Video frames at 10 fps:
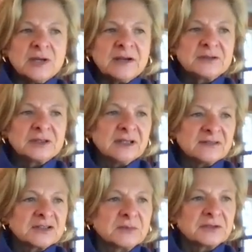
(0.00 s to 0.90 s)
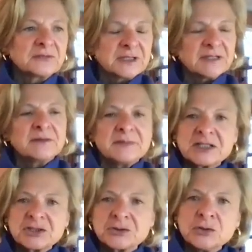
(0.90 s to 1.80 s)
have to love someone to forgive them,
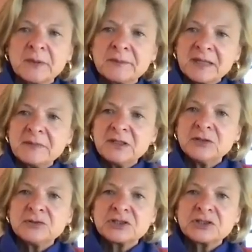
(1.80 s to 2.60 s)
that's true, but maybe